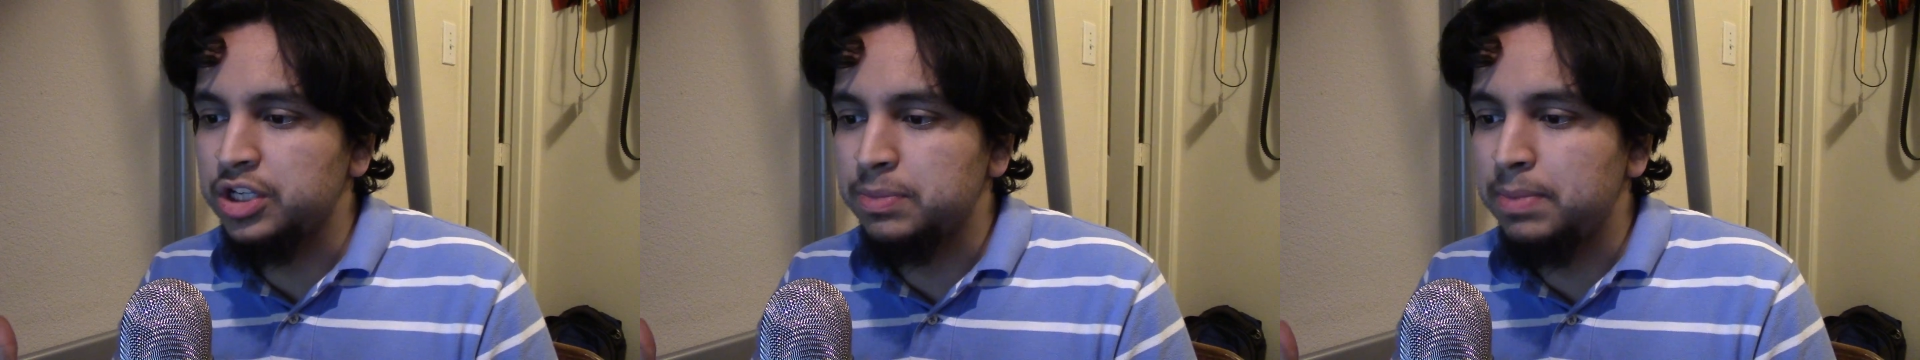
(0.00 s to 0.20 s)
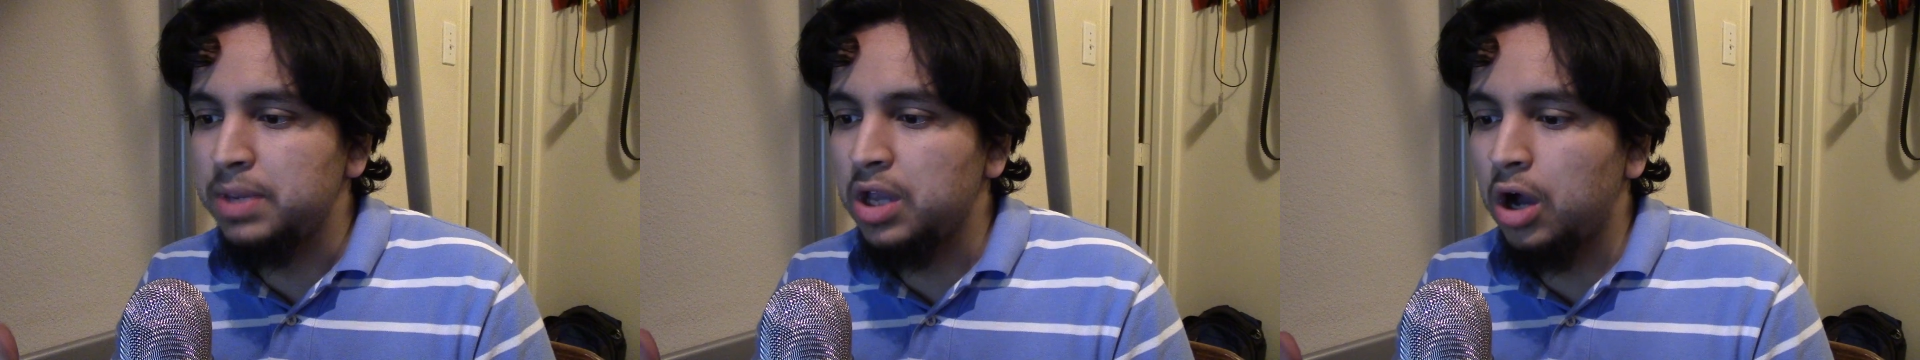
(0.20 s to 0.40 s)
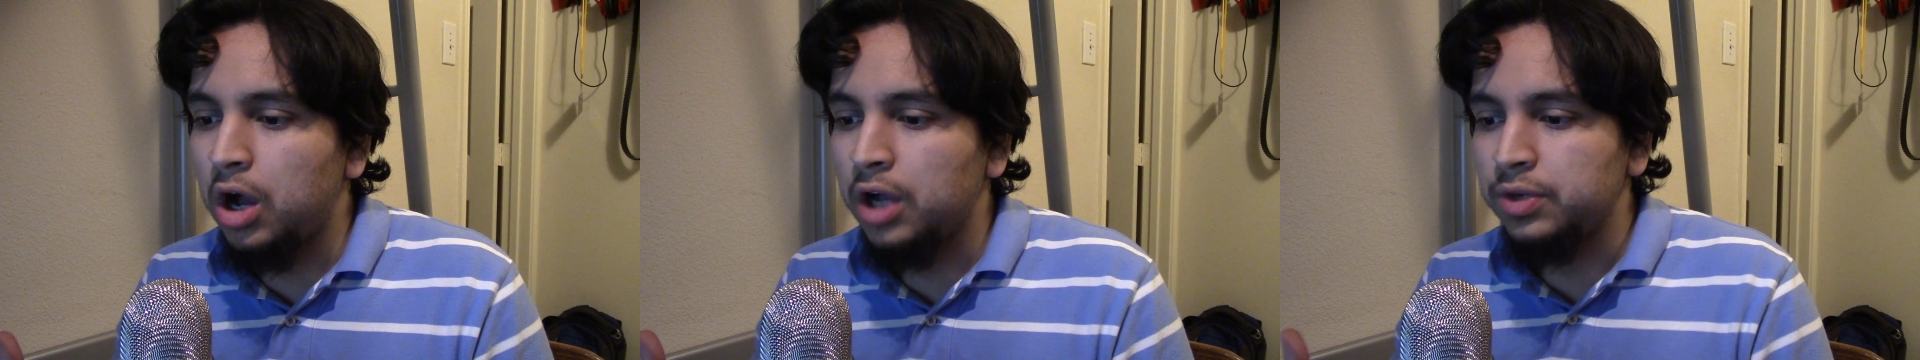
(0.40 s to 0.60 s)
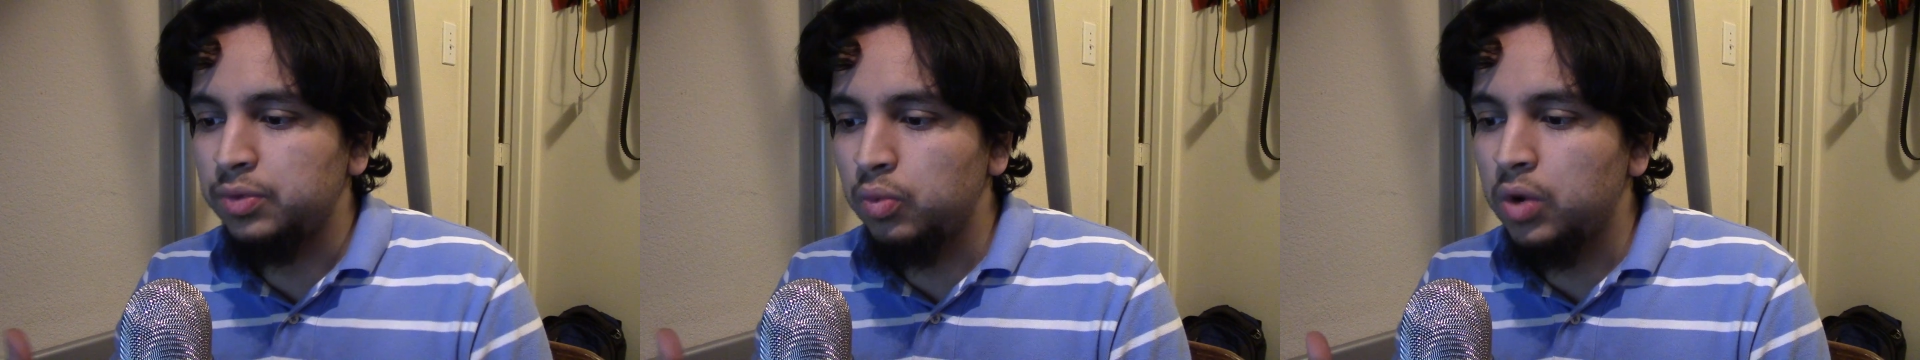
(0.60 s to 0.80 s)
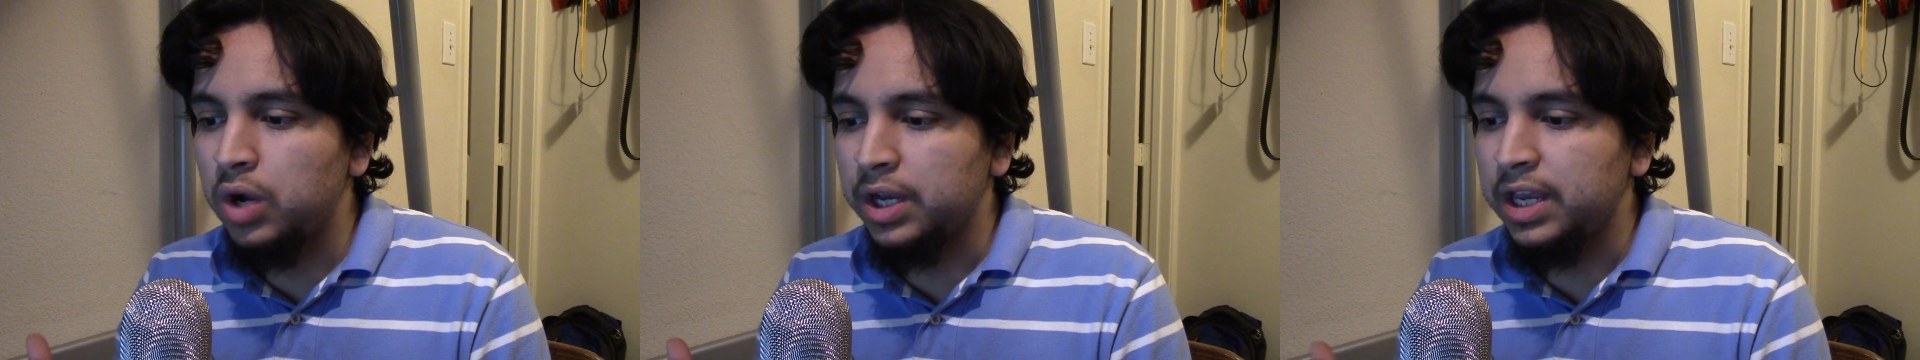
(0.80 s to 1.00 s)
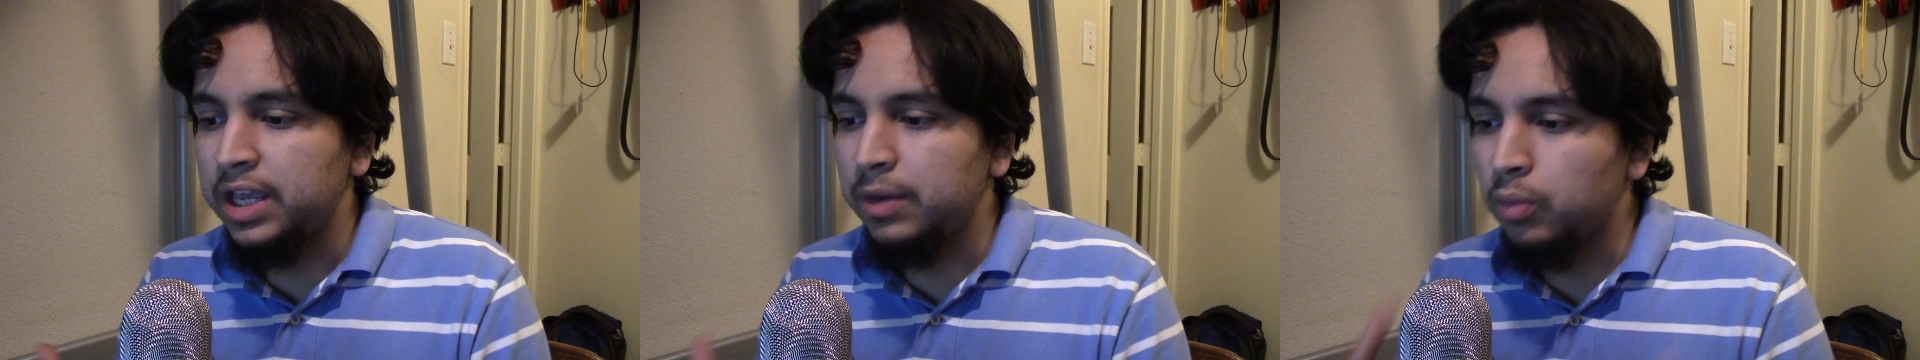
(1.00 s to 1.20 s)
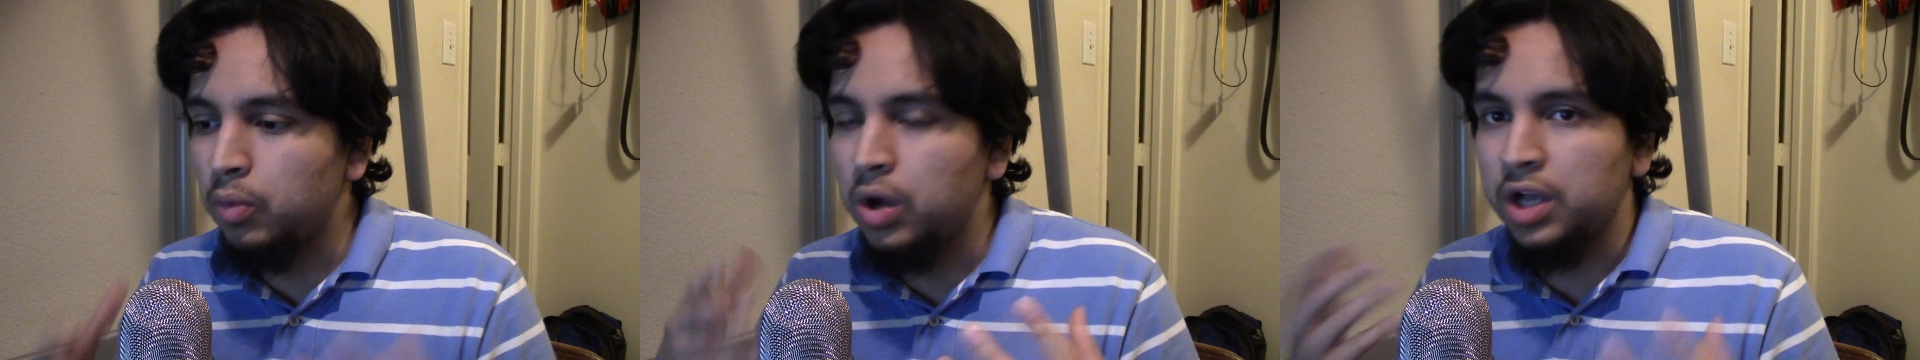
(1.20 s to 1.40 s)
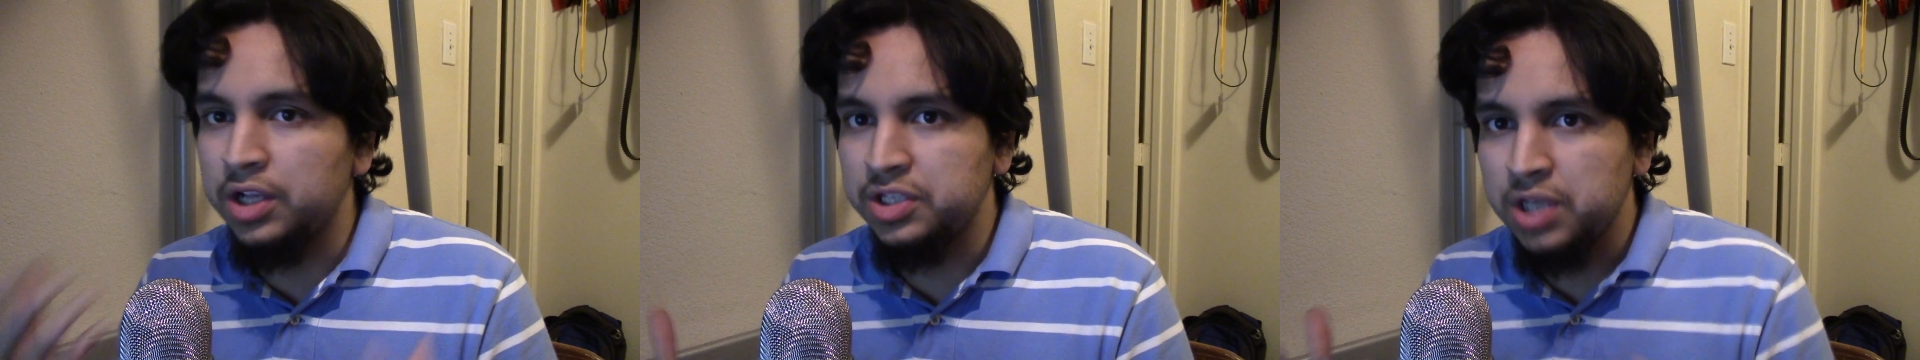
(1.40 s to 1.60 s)
beyond what it
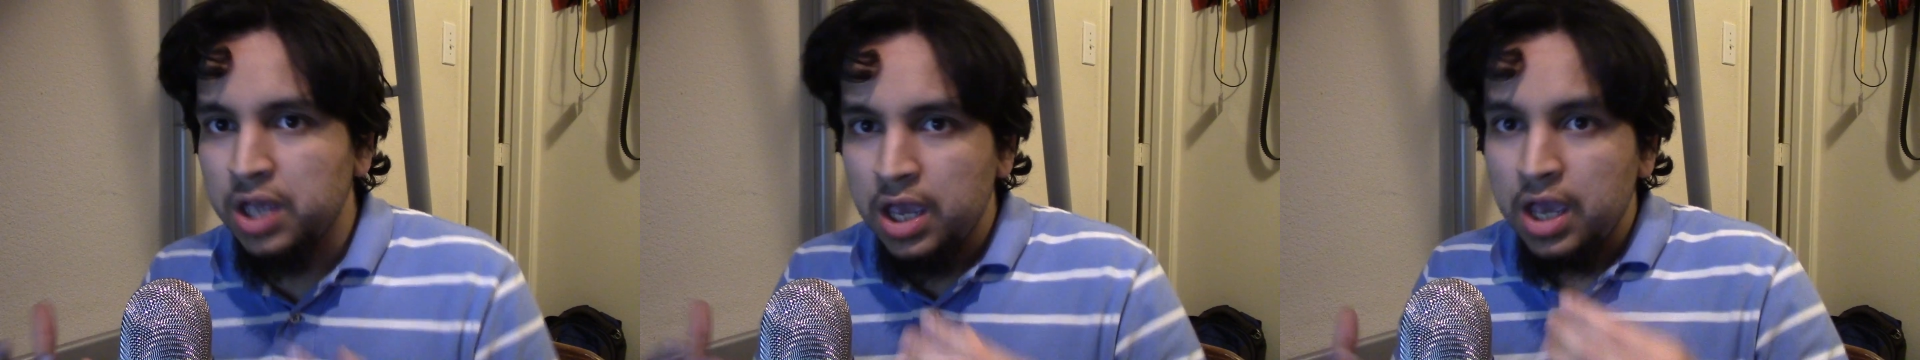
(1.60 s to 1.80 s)
was.